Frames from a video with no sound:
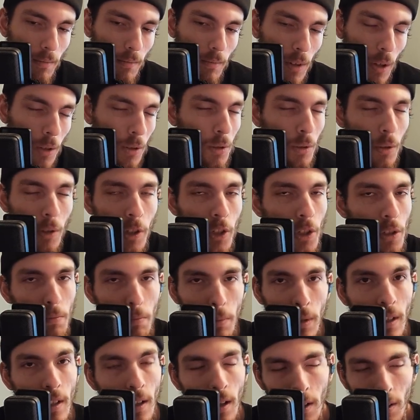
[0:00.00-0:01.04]
also her just
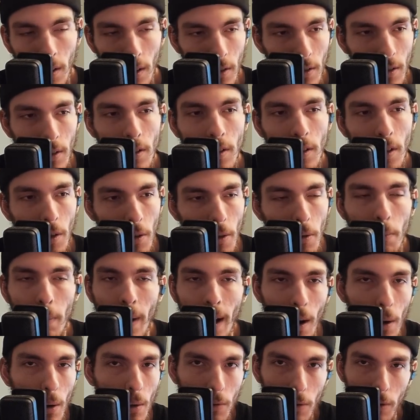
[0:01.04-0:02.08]
being here, like she's another
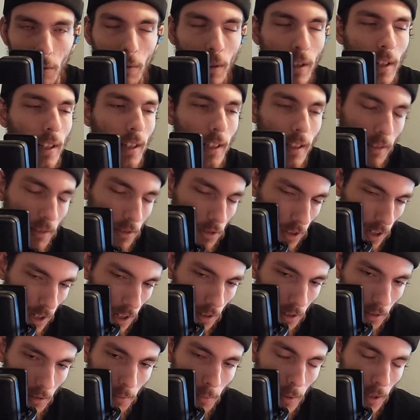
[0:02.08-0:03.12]
powerful one against
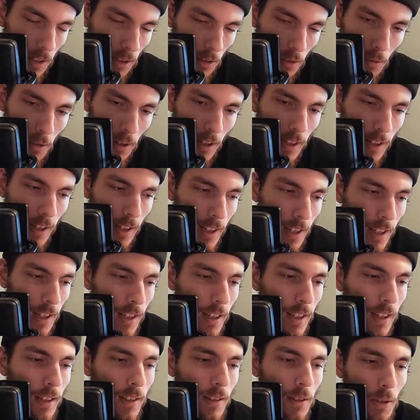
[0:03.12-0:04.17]
Child of the Big Three,
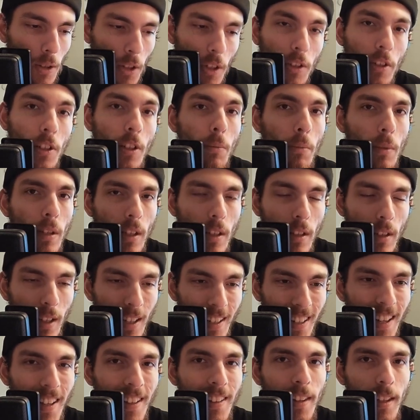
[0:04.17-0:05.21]
so she's gonna be
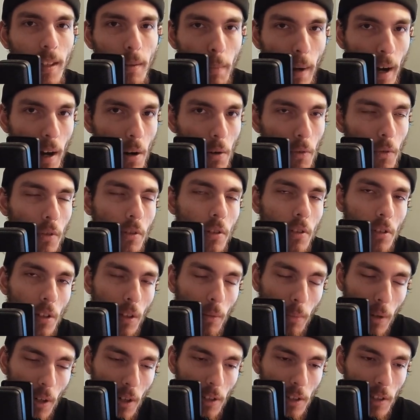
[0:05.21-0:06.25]
innately powerful, just
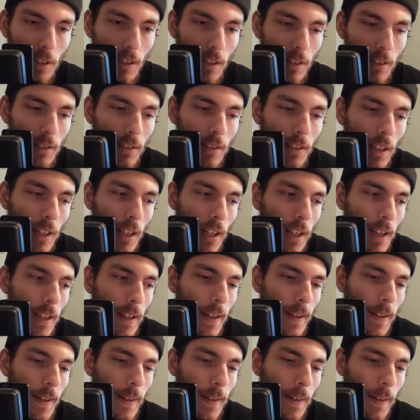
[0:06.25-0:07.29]
like Percy is.
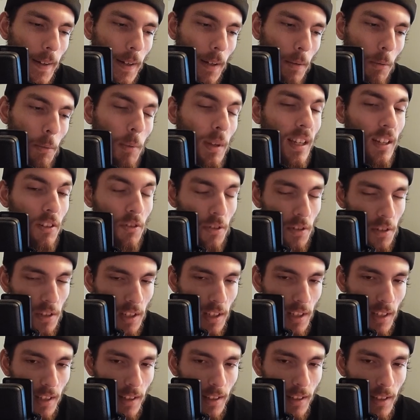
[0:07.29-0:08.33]
Um, it'd be
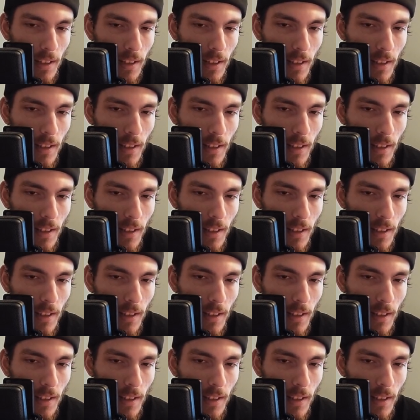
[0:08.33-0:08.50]
interesting.